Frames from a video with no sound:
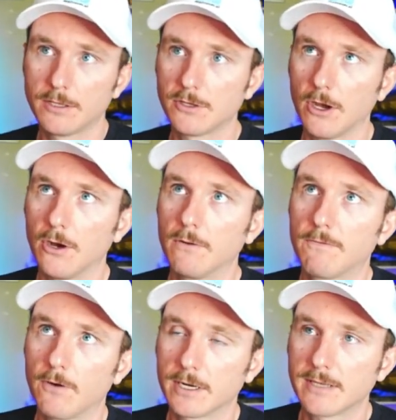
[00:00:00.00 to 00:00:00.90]
So,
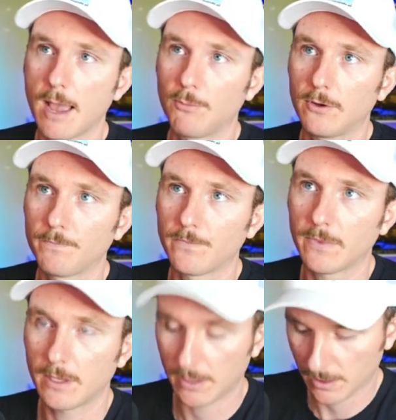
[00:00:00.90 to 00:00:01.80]
for example,
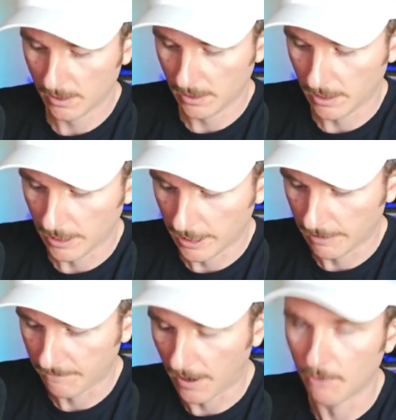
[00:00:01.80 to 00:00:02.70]

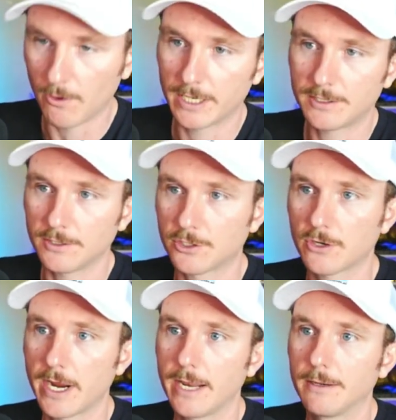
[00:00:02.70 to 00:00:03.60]
if I wanted to
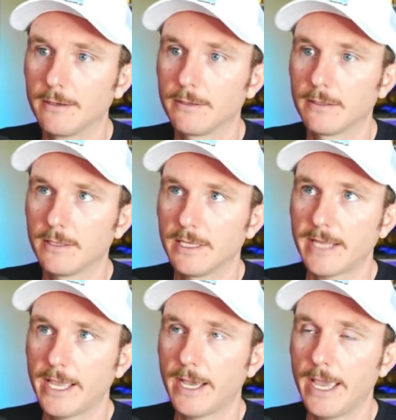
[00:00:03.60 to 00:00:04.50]
train this
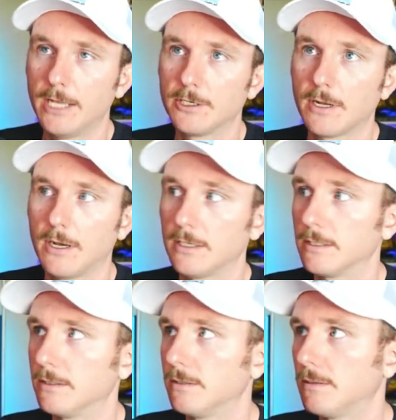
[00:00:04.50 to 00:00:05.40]
AI agent
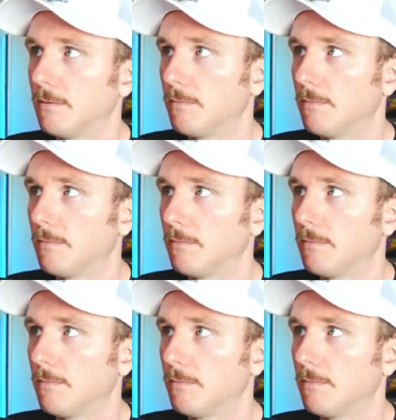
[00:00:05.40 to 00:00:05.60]
on